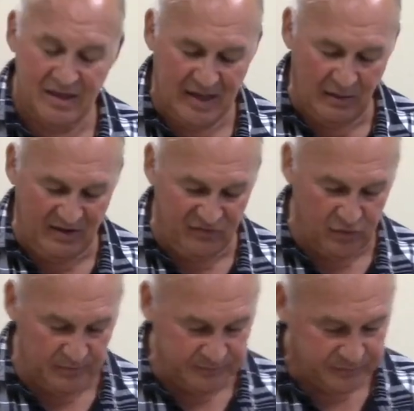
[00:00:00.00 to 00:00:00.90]

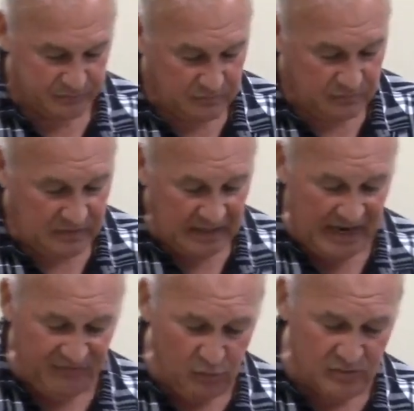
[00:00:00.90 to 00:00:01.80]
However,
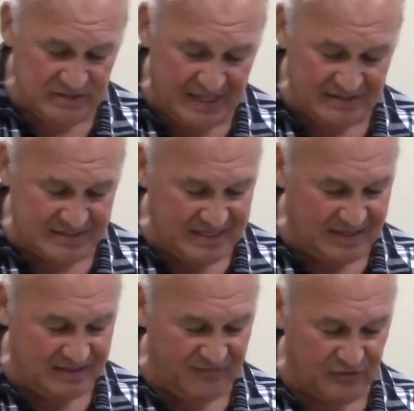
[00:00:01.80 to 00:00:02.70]
everyone was allowed to
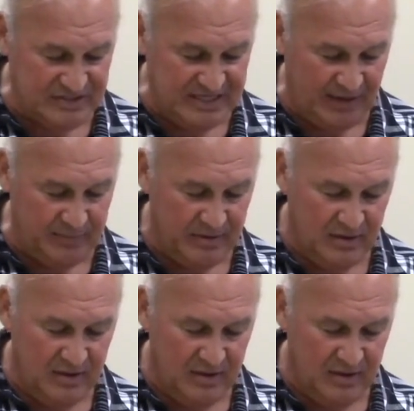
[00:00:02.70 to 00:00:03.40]
take the first step.